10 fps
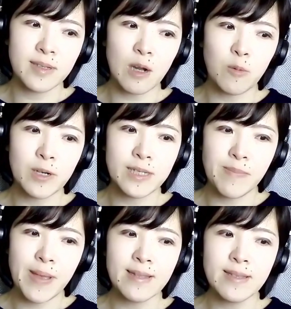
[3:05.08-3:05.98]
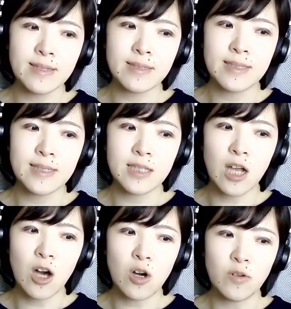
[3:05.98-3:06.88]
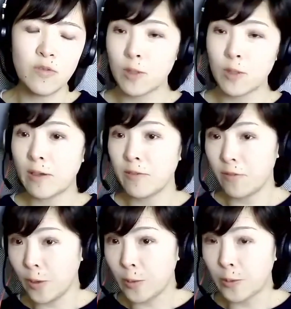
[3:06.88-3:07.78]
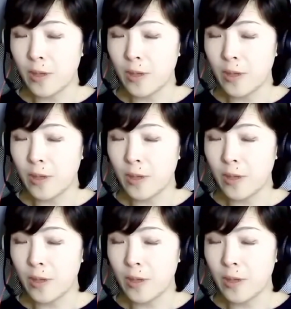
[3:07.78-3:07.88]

our dependence on fossil fuel,